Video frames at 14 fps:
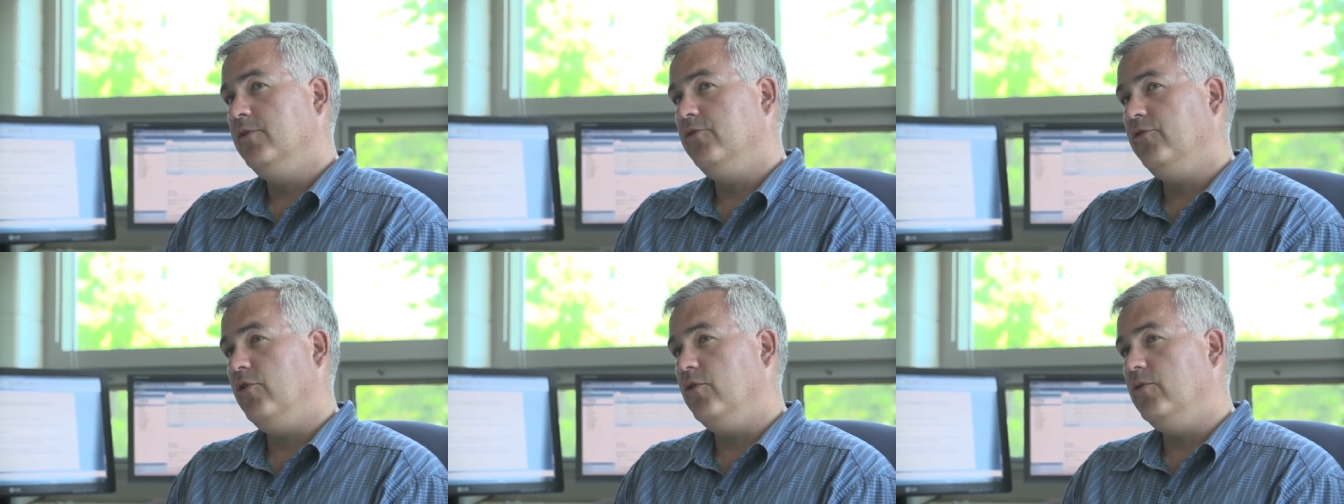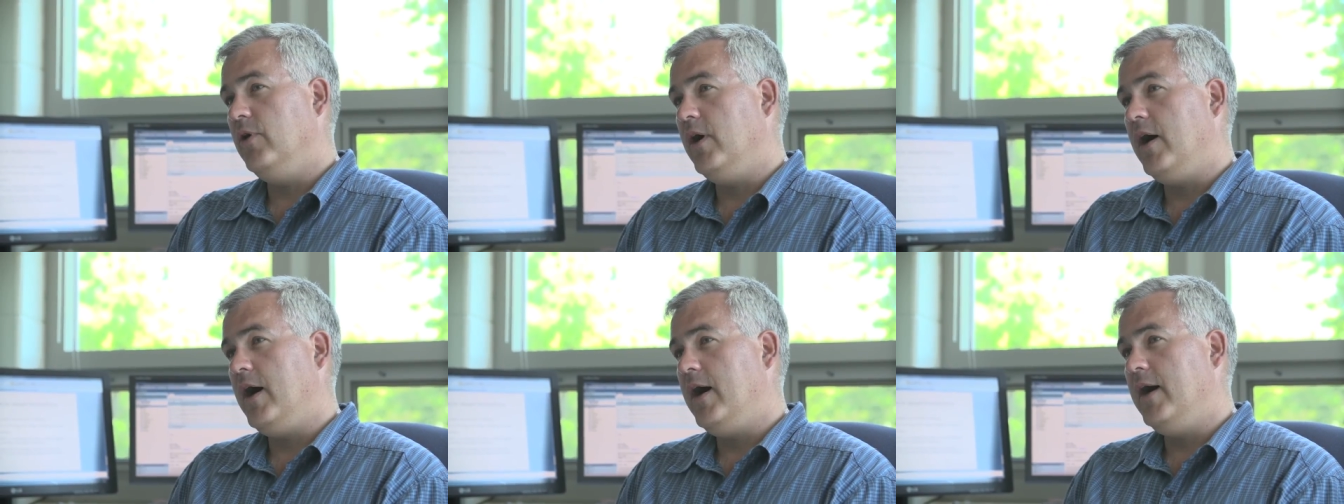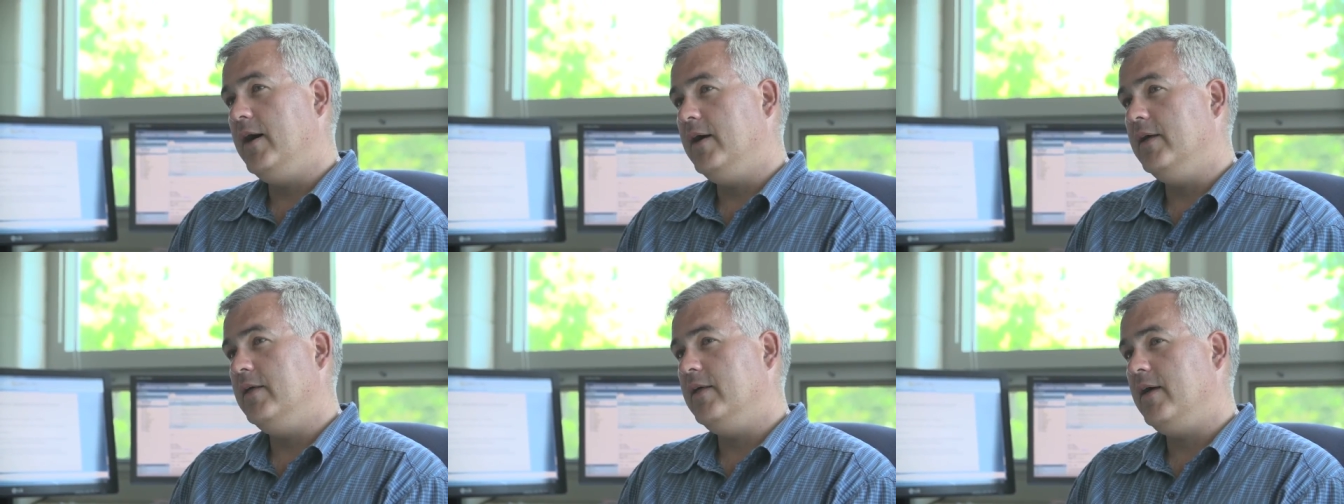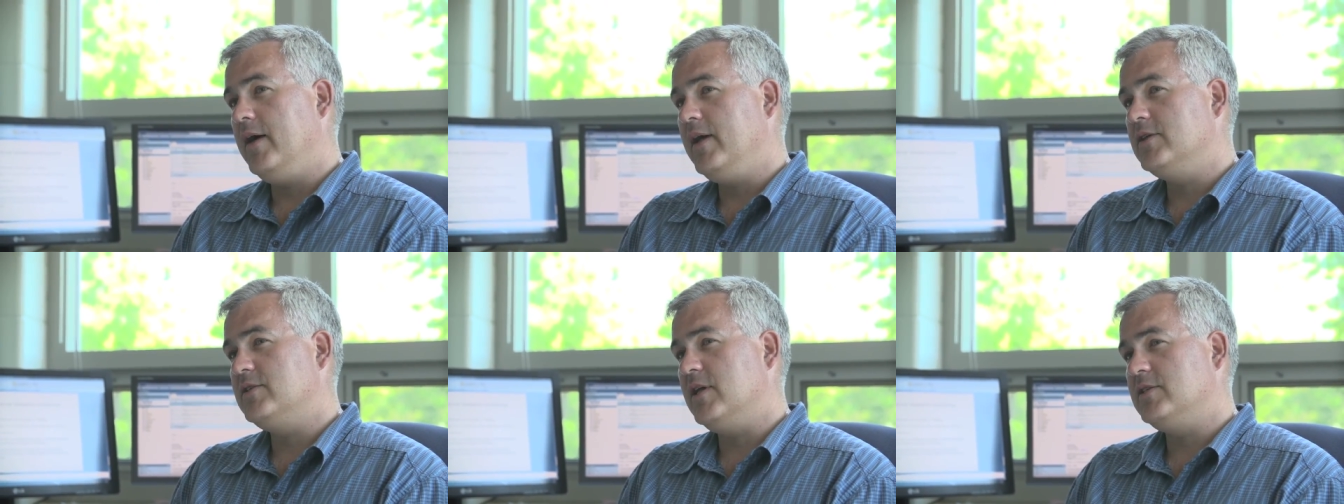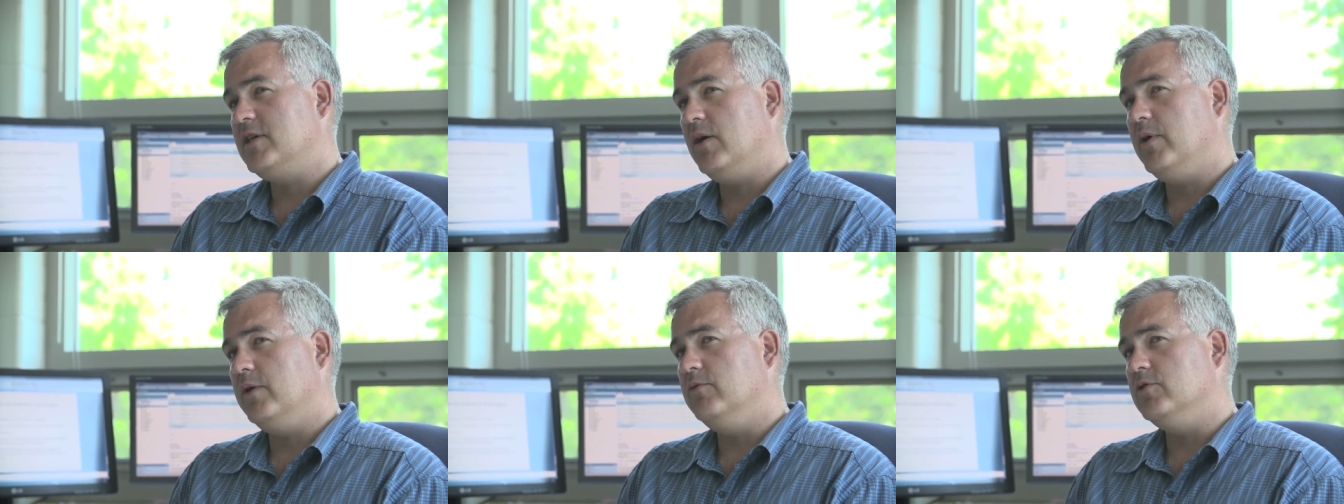So uh, I guess that's
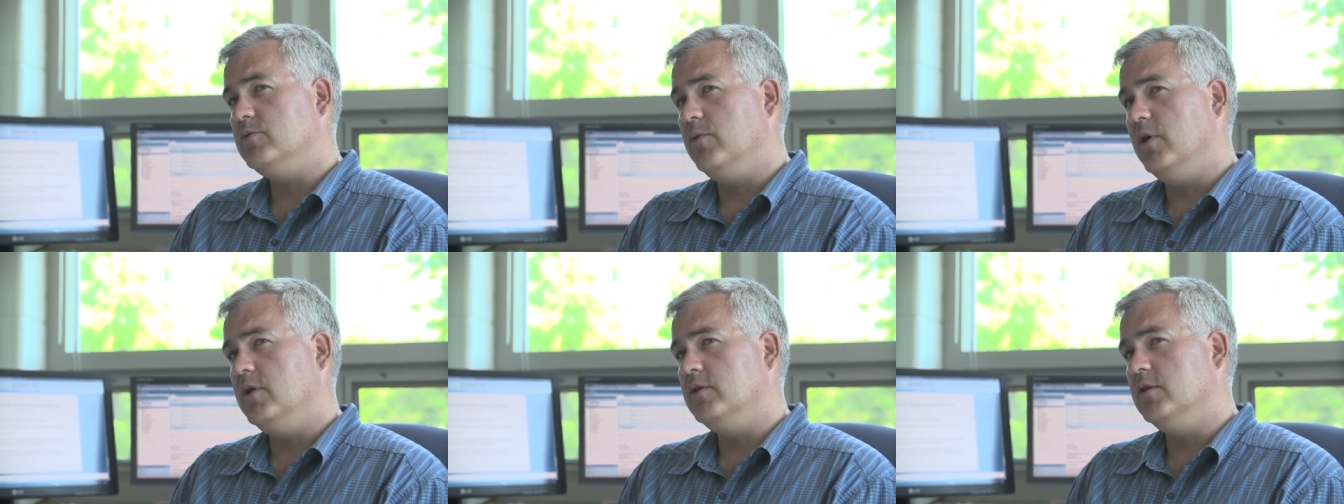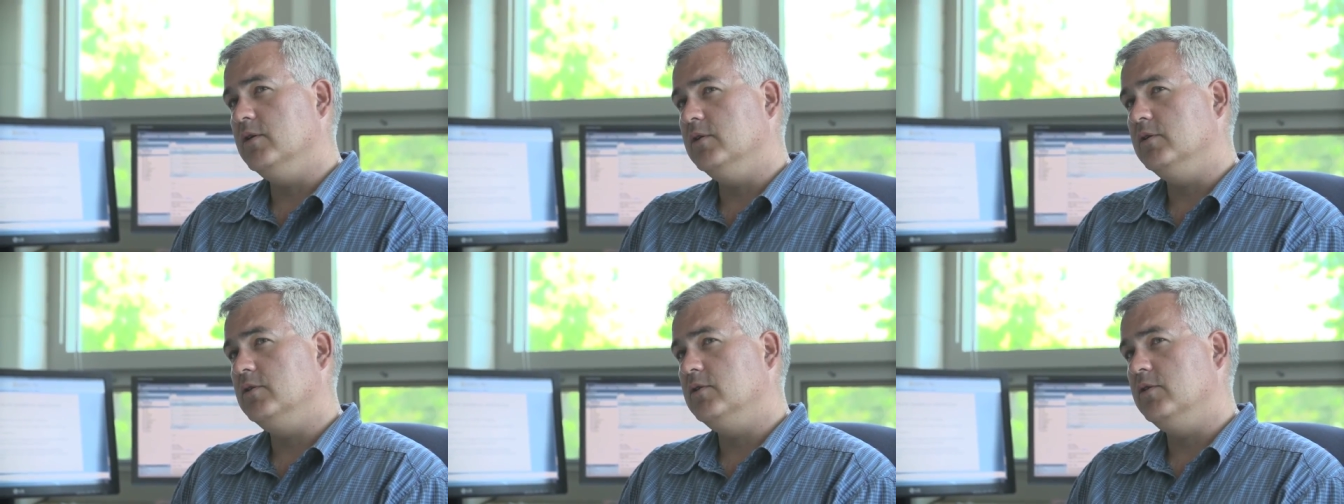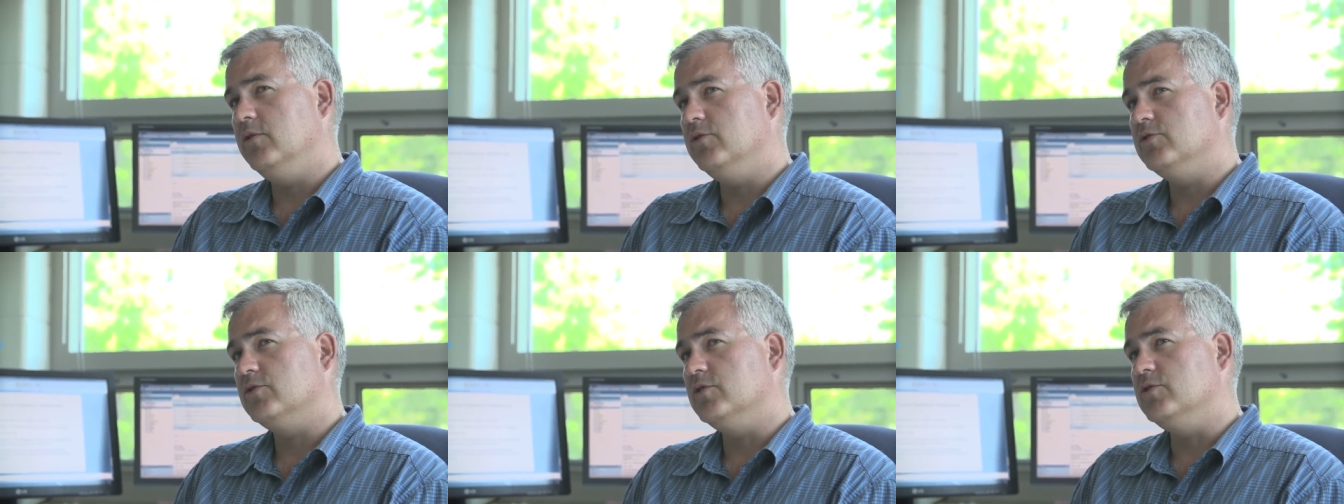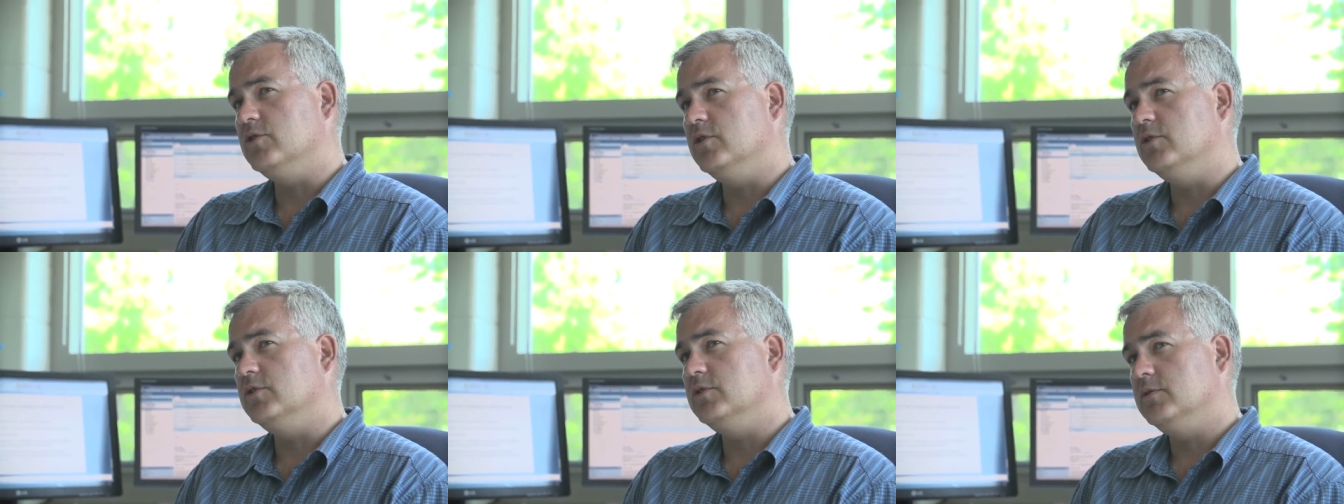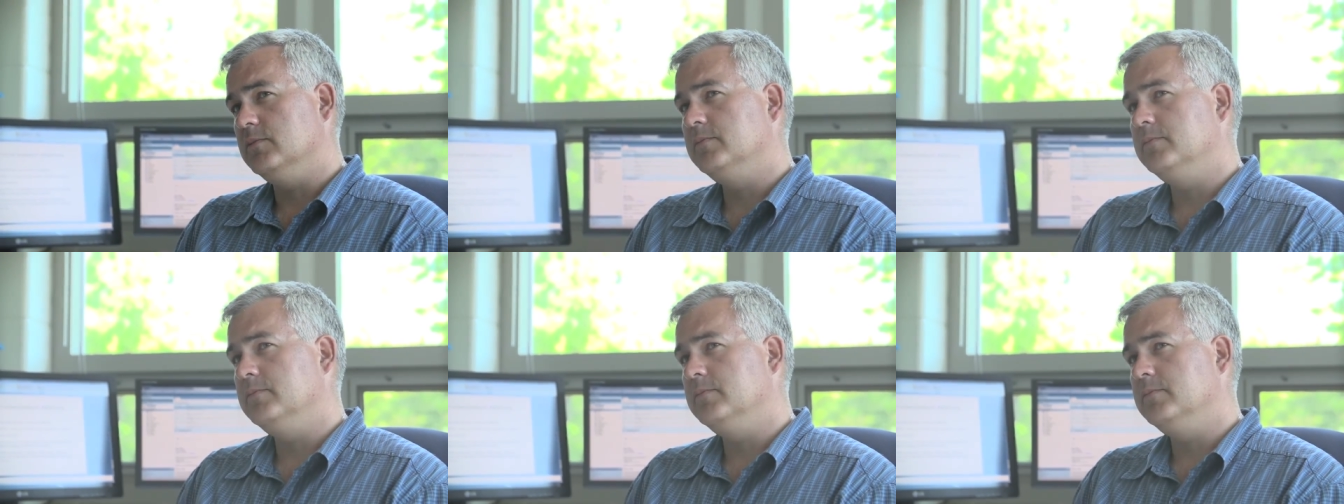how I'd respond to, to those concerns.